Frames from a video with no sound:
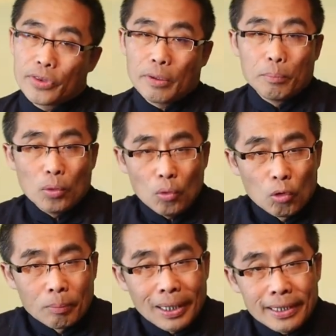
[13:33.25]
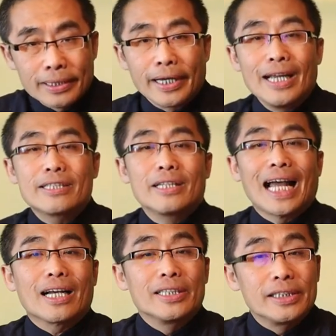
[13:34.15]
the movement is
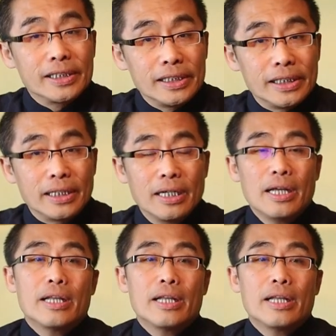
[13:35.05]
like Xing Yi,